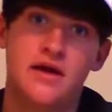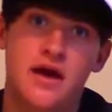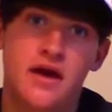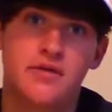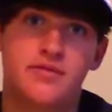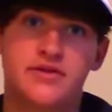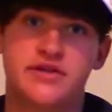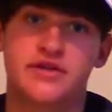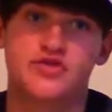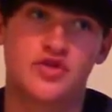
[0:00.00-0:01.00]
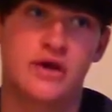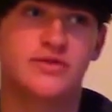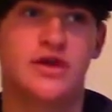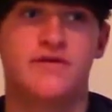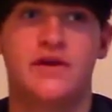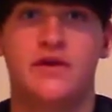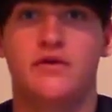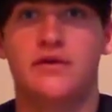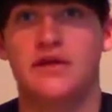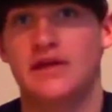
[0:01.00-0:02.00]
100% drop shot
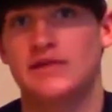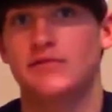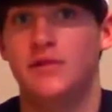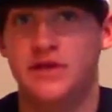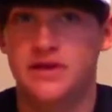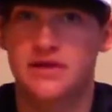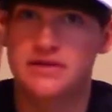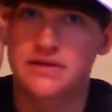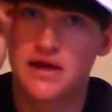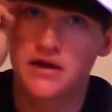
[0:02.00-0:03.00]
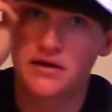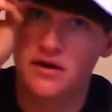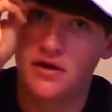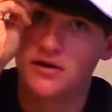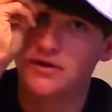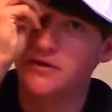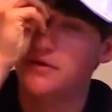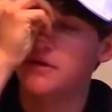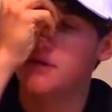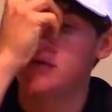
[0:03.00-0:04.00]
video in the next week, that's kind of hard to do,
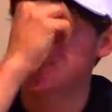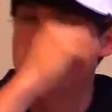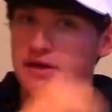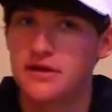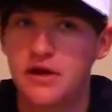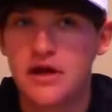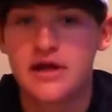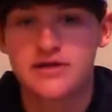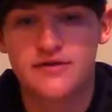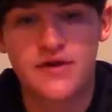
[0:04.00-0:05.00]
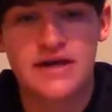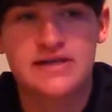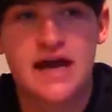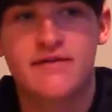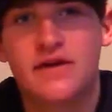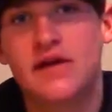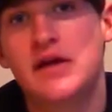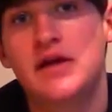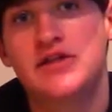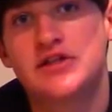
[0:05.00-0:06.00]
you know what I'm saying? So if you guys have any
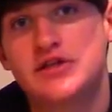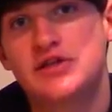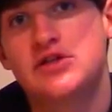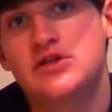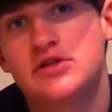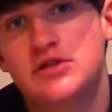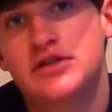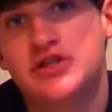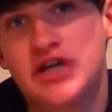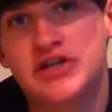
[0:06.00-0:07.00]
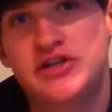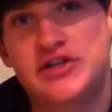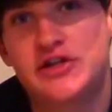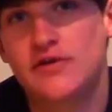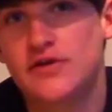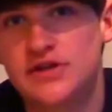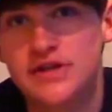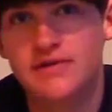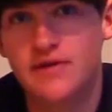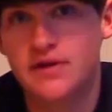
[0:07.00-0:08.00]
just suggestions over
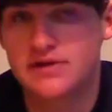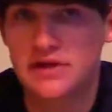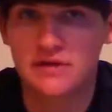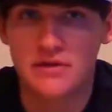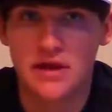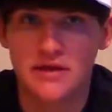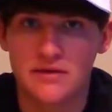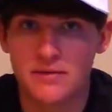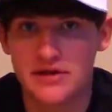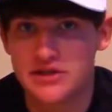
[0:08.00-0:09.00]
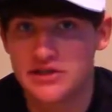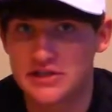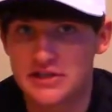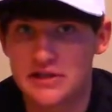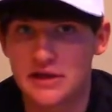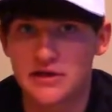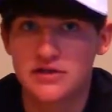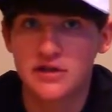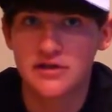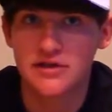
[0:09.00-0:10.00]
tip videos that you would like me just to sit down and
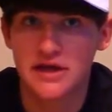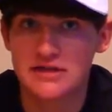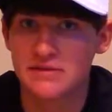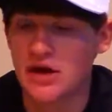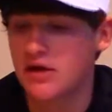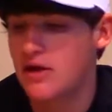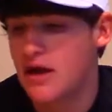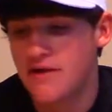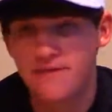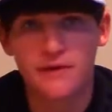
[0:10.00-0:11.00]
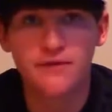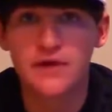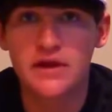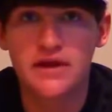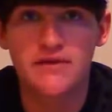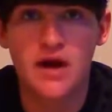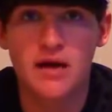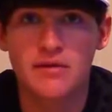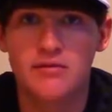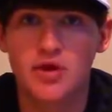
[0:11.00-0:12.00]
talk to you guys about, feel free to leave a
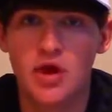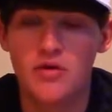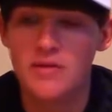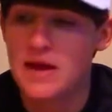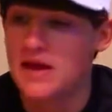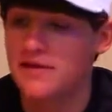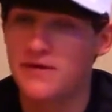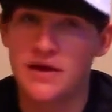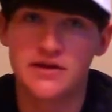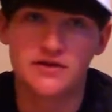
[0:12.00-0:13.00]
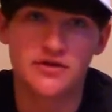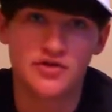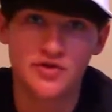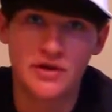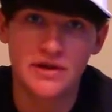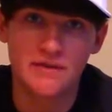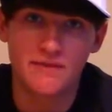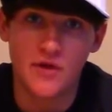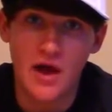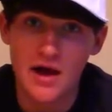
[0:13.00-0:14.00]
comment below. If you guys are enjoying
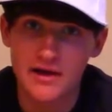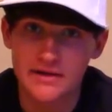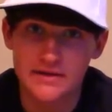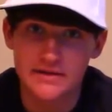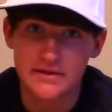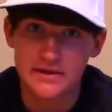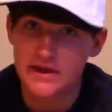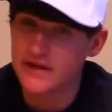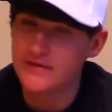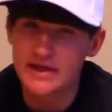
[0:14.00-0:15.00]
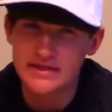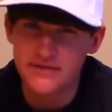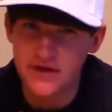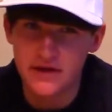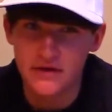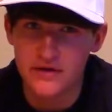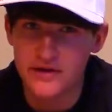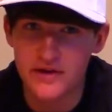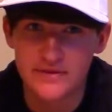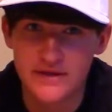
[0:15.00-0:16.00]
the vlogs, give this video a
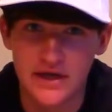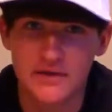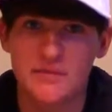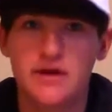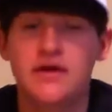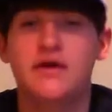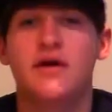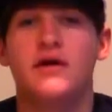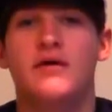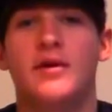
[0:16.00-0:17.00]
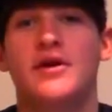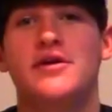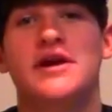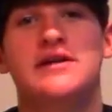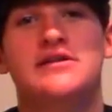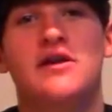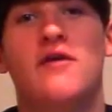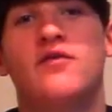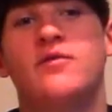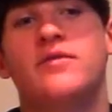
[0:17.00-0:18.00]
thumbs up. I know you guys
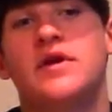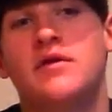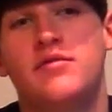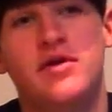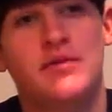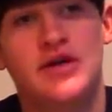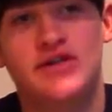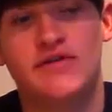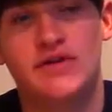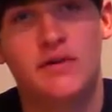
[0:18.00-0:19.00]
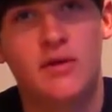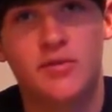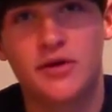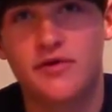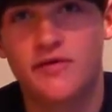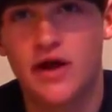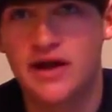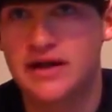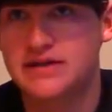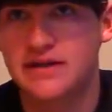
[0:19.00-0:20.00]
love them. Pretty much every time I upload a
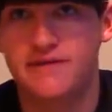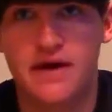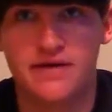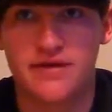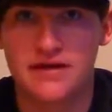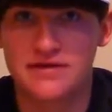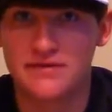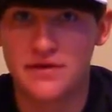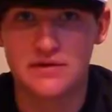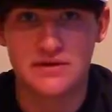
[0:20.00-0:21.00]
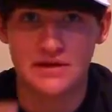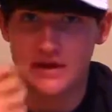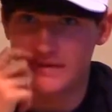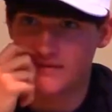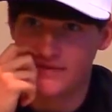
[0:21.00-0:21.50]
vlog, it has like 5,000 views, and then